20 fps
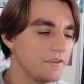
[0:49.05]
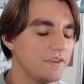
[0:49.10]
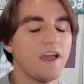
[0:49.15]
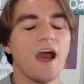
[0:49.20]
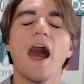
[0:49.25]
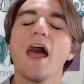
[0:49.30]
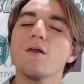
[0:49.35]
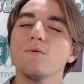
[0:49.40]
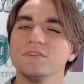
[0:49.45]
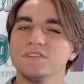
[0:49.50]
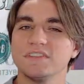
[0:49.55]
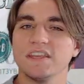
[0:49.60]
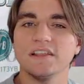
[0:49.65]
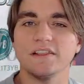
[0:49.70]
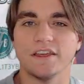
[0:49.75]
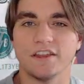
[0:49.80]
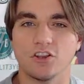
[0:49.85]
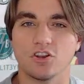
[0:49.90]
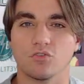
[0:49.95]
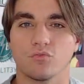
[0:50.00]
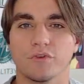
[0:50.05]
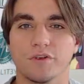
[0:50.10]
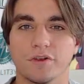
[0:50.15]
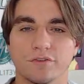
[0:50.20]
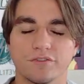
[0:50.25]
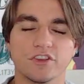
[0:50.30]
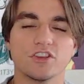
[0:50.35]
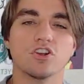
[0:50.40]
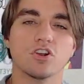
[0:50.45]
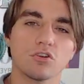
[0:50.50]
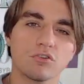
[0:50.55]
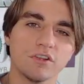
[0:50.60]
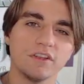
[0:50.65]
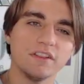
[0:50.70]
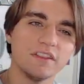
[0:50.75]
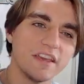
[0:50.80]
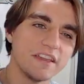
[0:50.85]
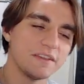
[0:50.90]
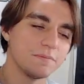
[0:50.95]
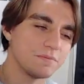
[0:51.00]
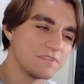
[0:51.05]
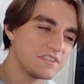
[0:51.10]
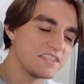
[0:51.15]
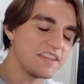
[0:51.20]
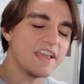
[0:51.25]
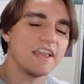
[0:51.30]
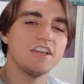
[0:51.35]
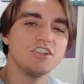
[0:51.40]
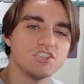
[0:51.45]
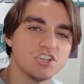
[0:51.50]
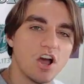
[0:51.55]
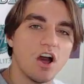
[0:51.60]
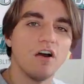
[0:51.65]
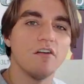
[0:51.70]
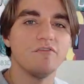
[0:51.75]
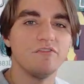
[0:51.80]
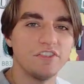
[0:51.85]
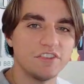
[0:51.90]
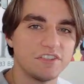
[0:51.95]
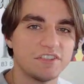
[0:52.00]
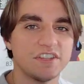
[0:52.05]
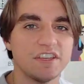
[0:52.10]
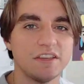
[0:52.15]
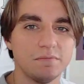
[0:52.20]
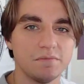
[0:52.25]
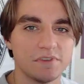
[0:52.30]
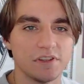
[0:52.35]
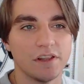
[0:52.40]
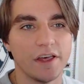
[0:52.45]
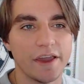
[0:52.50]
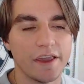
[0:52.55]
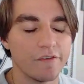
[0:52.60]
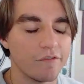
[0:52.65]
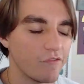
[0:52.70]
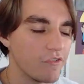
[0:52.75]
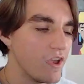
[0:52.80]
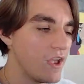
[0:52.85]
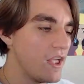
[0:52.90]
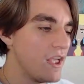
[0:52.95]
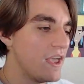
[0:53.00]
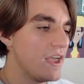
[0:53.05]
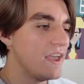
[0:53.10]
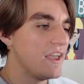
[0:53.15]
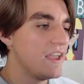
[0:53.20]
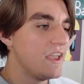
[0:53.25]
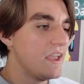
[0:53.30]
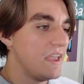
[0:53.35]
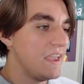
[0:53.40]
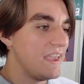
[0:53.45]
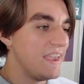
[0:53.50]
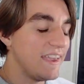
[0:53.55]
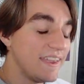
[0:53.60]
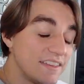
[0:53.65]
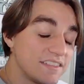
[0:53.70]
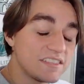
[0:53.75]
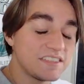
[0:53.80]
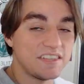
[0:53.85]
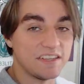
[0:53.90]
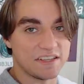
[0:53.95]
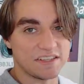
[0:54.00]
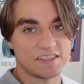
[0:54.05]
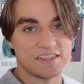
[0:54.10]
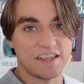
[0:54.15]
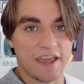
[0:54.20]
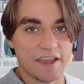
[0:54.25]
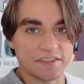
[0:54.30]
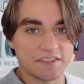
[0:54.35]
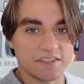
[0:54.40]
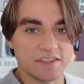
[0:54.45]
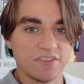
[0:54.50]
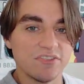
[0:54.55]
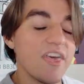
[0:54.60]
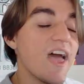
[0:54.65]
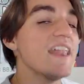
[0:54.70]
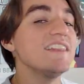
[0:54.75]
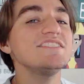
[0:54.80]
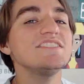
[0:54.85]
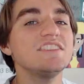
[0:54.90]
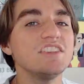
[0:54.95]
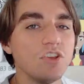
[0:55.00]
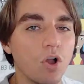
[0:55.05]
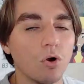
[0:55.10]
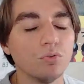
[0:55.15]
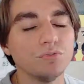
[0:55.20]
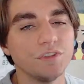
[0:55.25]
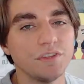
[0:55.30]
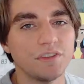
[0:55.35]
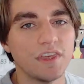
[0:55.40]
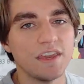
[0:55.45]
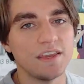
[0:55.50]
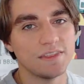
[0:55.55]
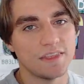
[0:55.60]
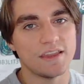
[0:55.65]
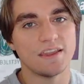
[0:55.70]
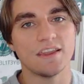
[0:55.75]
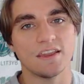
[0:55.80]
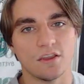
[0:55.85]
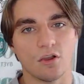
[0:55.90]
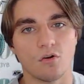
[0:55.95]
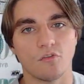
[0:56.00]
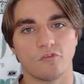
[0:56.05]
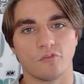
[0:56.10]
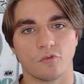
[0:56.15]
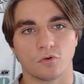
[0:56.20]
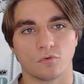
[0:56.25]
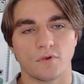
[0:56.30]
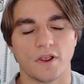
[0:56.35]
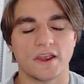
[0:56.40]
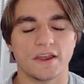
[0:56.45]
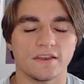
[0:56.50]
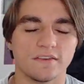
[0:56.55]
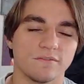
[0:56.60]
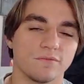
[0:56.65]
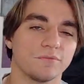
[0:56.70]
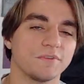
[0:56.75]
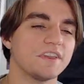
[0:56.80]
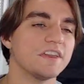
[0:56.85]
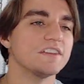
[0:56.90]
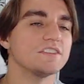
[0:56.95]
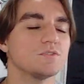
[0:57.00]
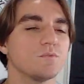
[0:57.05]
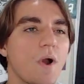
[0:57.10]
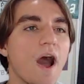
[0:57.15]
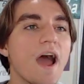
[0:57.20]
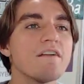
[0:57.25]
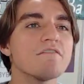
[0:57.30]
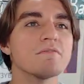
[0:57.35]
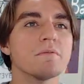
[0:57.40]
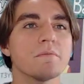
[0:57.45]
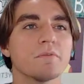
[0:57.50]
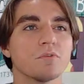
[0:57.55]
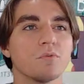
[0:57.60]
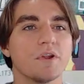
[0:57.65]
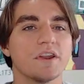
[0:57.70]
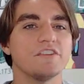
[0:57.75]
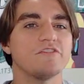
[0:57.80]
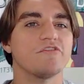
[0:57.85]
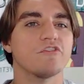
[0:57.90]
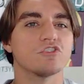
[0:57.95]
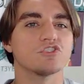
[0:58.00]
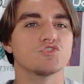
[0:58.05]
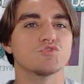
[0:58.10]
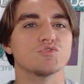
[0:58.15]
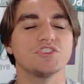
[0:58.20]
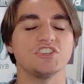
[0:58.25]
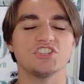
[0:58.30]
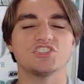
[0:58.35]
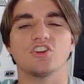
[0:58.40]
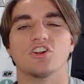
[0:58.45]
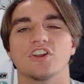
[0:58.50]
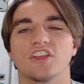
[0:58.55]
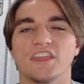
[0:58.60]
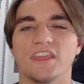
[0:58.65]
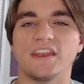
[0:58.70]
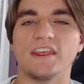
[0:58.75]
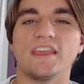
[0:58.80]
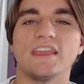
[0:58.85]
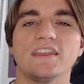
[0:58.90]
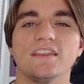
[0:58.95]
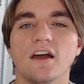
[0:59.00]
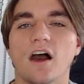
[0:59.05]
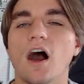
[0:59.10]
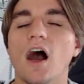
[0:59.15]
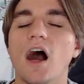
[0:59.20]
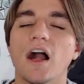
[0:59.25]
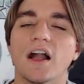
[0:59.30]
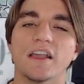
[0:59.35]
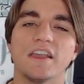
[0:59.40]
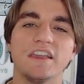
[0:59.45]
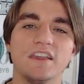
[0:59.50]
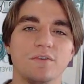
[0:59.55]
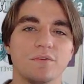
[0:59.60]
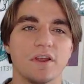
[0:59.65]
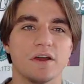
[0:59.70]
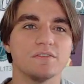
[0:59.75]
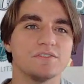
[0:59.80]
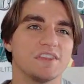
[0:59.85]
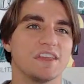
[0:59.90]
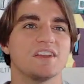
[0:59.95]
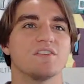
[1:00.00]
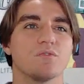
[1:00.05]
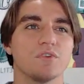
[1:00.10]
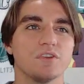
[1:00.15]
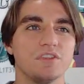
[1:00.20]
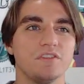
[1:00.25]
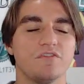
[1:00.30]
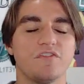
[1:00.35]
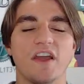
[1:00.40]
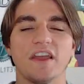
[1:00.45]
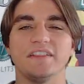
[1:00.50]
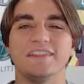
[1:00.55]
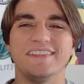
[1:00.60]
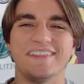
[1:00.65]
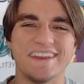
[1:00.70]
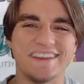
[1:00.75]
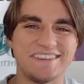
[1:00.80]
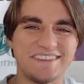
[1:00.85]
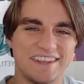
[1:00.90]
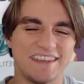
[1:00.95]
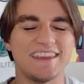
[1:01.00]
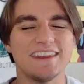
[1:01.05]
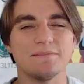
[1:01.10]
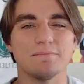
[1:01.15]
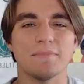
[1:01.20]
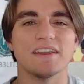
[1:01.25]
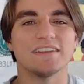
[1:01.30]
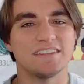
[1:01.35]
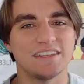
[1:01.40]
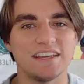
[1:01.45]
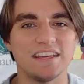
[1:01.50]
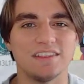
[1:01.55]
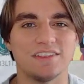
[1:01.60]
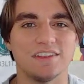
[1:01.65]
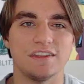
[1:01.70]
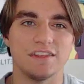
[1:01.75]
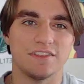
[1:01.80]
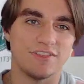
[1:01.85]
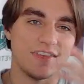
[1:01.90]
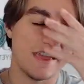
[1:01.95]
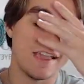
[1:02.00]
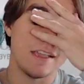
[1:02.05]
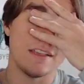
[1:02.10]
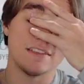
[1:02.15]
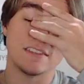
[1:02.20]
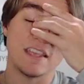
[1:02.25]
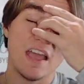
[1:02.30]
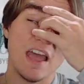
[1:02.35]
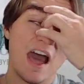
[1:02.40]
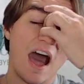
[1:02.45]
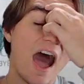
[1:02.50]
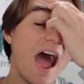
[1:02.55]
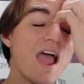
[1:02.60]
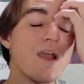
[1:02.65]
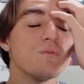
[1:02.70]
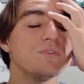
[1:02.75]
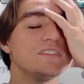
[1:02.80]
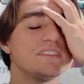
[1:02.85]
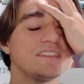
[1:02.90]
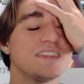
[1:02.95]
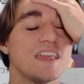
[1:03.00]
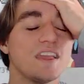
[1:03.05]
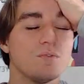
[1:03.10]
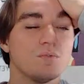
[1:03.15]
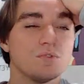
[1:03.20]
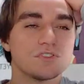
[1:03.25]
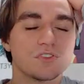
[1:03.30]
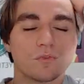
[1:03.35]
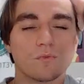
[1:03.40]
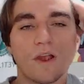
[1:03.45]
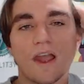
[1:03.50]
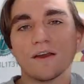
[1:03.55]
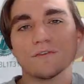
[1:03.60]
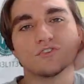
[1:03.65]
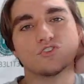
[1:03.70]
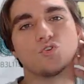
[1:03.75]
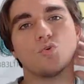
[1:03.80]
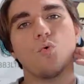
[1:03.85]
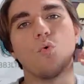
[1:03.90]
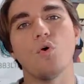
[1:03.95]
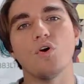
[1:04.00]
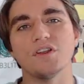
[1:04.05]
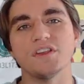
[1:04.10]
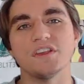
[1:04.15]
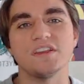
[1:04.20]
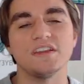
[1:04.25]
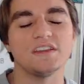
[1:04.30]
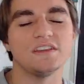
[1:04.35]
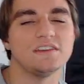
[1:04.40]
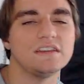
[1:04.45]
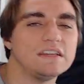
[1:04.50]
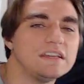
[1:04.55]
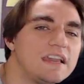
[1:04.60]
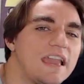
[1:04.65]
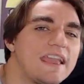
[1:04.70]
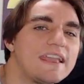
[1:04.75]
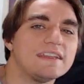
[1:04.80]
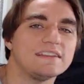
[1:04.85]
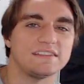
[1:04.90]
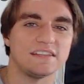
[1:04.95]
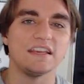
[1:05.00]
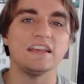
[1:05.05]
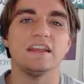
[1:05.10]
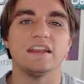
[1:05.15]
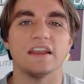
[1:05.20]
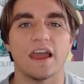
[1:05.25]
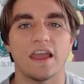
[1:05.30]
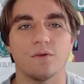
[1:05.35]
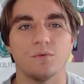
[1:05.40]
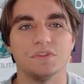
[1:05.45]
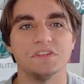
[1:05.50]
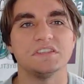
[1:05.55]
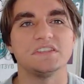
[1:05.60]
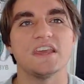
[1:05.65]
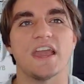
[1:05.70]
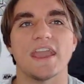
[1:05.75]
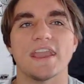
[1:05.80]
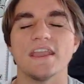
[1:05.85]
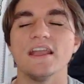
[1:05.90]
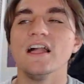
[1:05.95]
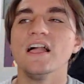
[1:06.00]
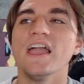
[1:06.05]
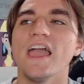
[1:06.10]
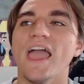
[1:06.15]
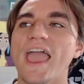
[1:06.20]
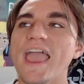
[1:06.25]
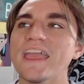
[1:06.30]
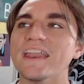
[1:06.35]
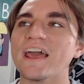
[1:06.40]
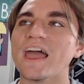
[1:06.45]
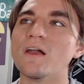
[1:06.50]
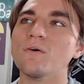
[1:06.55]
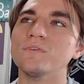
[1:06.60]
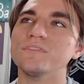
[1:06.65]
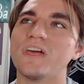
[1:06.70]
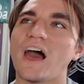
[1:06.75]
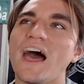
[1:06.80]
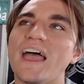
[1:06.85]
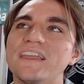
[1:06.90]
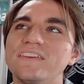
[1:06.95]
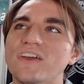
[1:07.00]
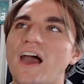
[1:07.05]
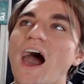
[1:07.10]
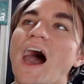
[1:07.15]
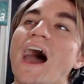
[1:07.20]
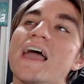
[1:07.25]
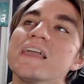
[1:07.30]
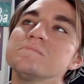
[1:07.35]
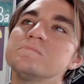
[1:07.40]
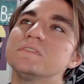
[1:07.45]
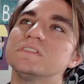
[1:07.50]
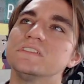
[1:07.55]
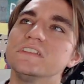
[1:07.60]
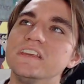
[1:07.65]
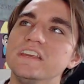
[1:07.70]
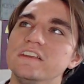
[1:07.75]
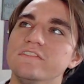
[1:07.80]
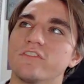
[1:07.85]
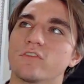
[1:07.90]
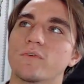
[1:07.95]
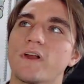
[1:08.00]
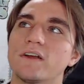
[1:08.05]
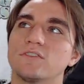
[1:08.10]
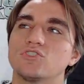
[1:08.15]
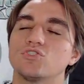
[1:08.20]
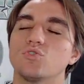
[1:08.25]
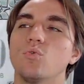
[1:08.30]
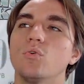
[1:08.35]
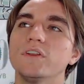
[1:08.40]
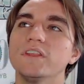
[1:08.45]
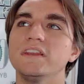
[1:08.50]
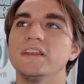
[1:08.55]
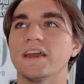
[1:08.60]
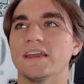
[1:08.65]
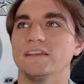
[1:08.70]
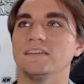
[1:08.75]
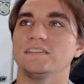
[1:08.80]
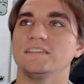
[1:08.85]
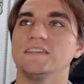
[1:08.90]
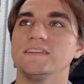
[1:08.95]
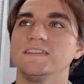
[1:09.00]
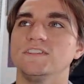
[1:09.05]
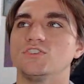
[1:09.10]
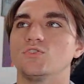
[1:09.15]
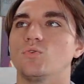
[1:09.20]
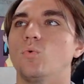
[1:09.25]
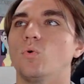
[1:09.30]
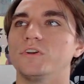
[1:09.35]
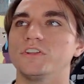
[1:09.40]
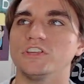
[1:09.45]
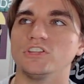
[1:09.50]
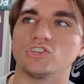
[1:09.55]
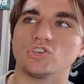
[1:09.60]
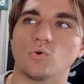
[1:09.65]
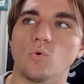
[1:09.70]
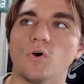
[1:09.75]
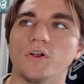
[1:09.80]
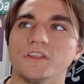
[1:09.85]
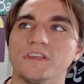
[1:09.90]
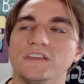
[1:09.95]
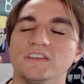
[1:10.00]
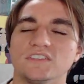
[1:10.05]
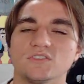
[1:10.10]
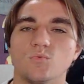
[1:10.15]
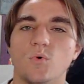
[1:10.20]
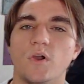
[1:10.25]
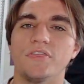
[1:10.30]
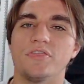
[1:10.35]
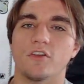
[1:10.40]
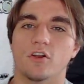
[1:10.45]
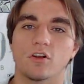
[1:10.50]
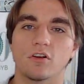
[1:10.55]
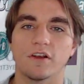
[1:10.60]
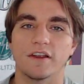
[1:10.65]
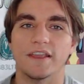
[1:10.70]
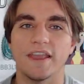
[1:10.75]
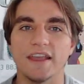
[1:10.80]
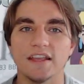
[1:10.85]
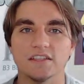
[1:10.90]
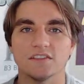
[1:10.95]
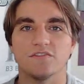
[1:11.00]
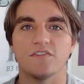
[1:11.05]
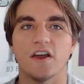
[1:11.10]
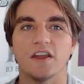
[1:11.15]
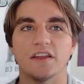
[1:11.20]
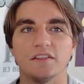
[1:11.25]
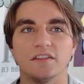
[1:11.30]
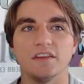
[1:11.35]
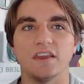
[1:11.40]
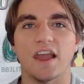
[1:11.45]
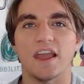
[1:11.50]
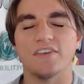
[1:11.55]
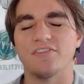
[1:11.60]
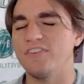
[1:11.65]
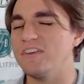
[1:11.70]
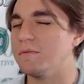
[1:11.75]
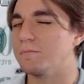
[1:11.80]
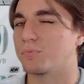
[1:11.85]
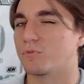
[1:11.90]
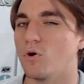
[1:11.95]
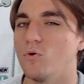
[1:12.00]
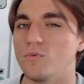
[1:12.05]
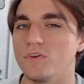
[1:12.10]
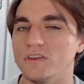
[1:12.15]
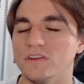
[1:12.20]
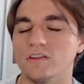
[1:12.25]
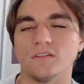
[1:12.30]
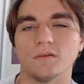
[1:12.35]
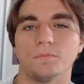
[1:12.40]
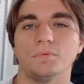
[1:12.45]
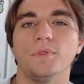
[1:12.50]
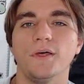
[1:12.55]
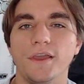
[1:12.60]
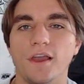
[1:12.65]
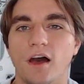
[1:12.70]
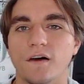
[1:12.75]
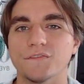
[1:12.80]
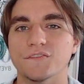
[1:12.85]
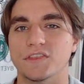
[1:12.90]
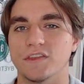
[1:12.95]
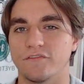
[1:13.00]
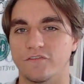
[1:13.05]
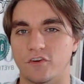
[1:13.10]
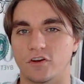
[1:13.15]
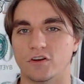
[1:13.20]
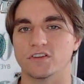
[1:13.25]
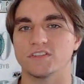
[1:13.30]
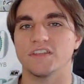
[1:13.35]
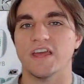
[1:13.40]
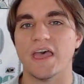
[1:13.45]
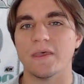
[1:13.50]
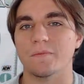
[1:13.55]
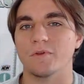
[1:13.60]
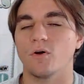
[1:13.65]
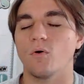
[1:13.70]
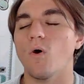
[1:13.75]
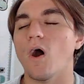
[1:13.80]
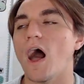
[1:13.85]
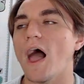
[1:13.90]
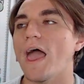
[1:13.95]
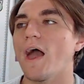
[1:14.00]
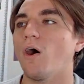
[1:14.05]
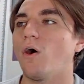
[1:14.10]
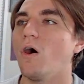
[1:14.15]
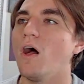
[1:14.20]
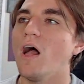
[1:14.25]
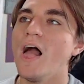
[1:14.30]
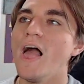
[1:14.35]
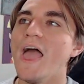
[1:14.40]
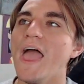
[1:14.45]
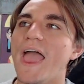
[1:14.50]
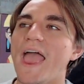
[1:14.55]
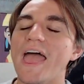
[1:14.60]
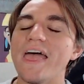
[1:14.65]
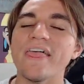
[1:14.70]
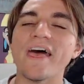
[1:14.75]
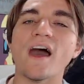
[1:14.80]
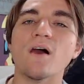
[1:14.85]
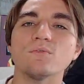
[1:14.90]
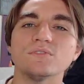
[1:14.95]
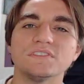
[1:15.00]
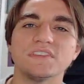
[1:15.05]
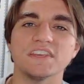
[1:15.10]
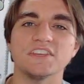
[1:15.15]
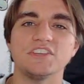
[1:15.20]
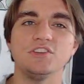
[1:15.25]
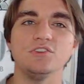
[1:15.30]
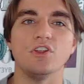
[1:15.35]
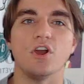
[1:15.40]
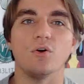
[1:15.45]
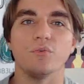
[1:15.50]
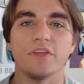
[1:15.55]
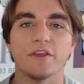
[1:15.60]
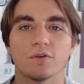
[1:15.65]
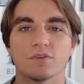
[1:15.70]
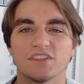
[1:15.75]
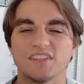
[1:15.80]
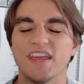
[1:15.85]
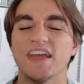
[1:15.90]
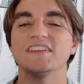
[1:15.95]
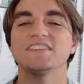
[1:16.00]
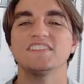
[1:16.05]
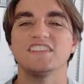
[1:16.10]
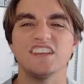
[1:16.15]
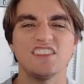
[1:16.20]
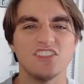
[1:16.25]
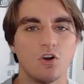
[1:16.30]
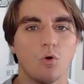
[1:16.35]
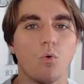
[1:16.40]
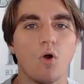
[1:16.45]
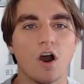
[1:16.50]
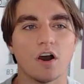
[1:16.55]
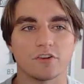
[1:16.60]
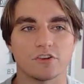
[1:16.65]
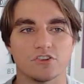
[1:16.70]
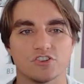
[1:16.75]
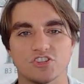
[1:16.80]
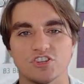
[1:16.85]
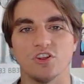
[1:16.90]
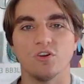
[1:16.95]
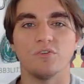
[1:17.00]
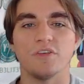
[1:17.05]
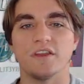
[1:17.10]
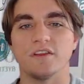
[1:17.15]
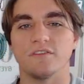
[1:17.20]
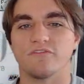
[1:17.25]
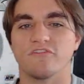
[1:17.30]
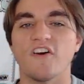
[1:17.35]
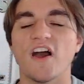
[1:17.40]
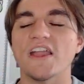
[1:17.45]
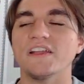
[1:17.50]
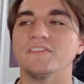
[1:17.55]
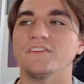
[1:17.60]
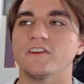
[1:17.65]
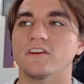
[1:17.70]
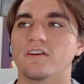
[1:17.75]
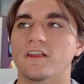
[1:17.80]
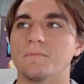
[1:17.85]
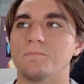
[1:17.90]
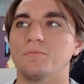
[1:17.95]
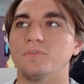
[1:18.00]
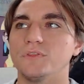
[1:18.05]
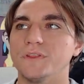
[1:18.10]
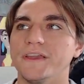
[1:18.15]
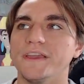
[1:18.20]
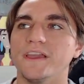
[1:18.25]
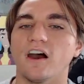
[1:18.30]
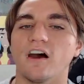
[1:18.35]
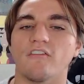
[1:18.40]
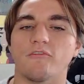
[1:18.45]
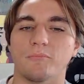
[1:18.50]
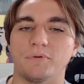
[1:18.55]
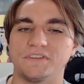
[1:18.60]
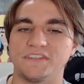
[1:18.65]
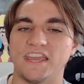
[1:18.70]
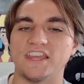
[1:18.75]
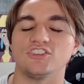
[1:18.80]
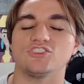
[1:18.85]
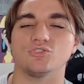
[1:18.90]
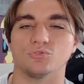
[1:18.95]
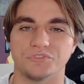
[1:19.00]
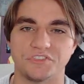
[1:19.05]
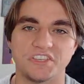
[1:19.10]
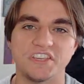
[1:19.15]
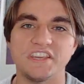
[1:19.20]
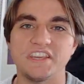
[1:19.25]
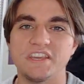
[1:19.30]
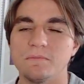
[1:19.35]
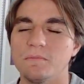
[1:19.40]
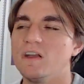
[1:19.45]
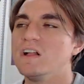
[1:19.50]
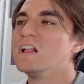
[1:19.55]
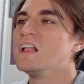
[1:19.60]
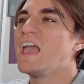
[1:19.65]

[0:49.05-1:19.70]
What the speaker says: I would say like career, the current like stage of this team's life is success. That is the only thing they can go for, right? Because I remember when I first really started getting into hockey, when I was like really finally like digging my teeth things, I would say it was around 2018, I would say. And I believe around 2019, 2020 is when the Hurricanes finally, I think, broke into the playoffs the first time in a while. And that was like, you know, they were testing the waters. You know, they finally are a playoff potential team.